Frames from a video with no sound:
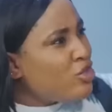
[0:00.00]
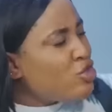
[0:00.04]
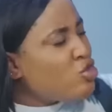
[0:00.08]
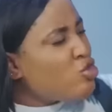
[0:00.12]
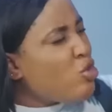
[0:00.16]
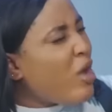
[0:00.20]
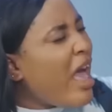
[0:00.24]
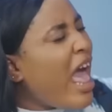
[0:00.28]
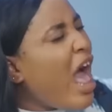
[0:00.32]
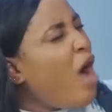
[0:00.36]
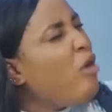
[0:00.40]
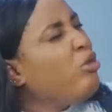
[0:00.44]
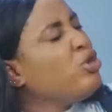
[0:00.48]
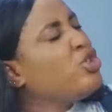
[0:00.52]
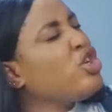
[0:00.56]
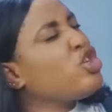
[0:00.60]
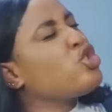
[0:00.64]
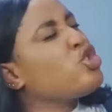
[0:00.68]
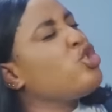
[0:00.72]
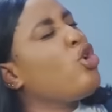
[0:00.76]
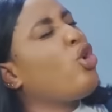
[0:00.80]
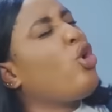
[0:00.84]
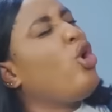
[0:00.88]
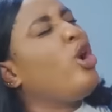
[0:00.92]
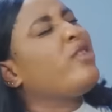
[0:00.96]
To hell with your
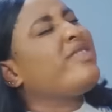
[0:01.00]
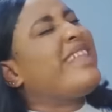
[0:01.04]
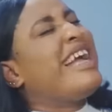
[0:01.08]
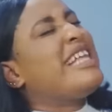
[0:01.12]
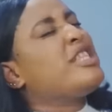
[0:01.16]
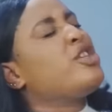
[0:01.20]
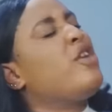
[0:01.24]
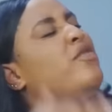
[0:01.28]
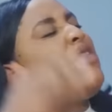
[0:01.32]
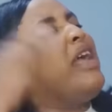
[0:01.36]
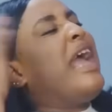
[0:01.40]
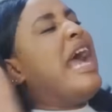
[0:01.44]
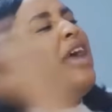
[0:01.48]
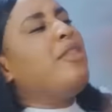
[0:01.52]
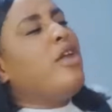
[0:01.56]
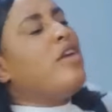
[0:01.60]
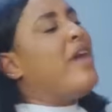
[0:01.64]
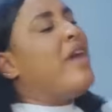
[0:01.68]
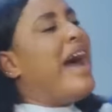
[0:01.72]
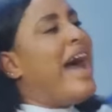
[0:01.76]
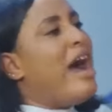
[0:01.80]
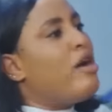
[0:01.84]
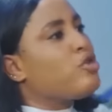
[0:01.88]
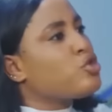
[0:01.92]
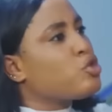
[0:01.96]
so-called title of the head of
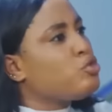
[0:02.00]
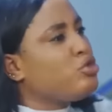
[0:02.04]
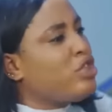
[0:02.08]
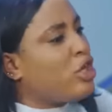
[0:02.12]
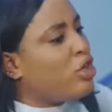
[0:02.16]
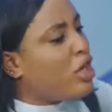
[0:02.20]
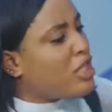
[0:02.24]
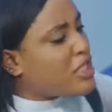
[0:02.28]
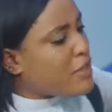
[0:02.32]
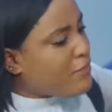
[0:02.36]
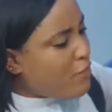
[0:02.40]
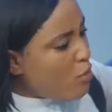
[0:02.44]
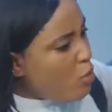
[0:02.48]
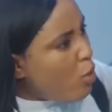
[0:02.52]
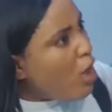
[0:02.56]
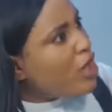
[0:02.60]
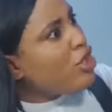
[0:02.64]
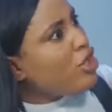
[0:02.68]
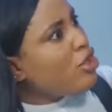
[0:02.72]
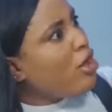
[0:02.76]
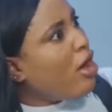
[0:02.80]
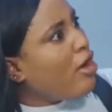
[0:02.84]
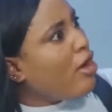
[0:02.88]
house, which I'm not even worthy